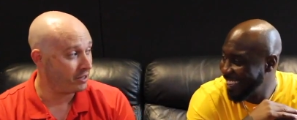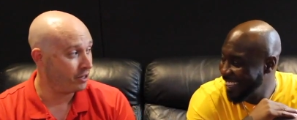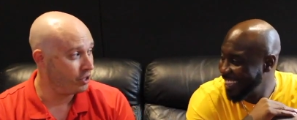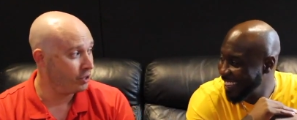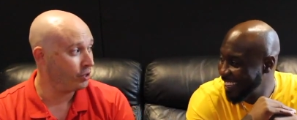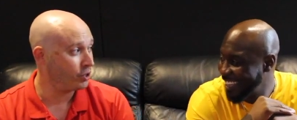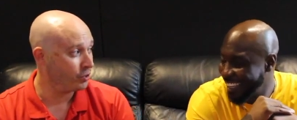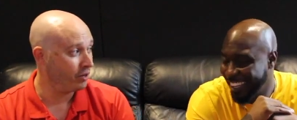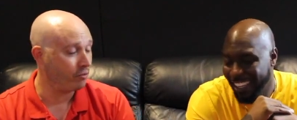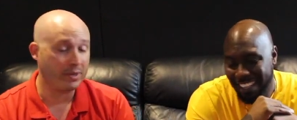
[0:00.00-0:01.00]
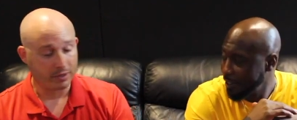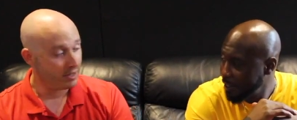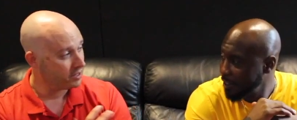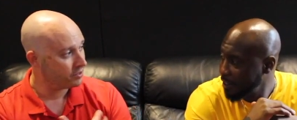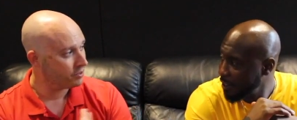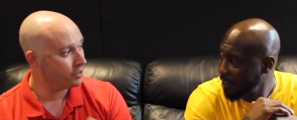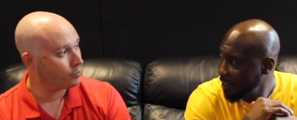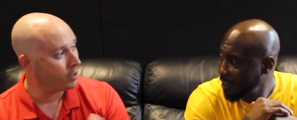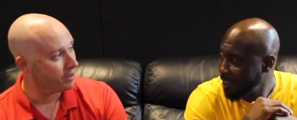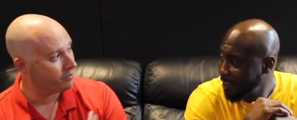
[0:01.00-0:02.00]
Speaker 1: is a huge treat for me. But this
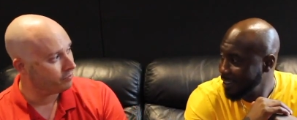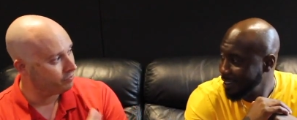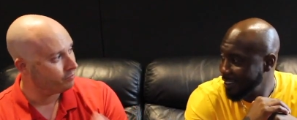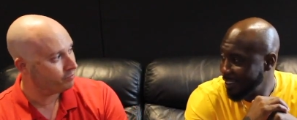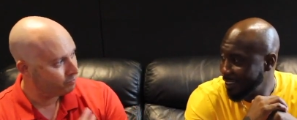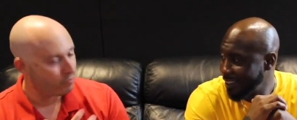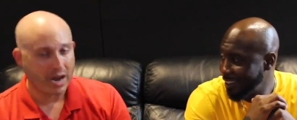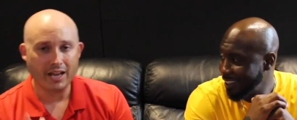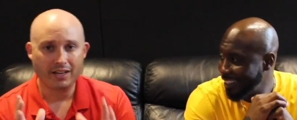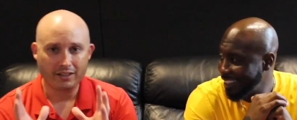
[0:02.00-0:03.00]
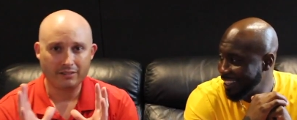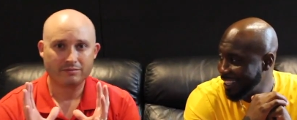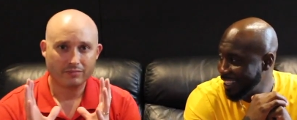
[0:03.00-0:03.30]
is one of my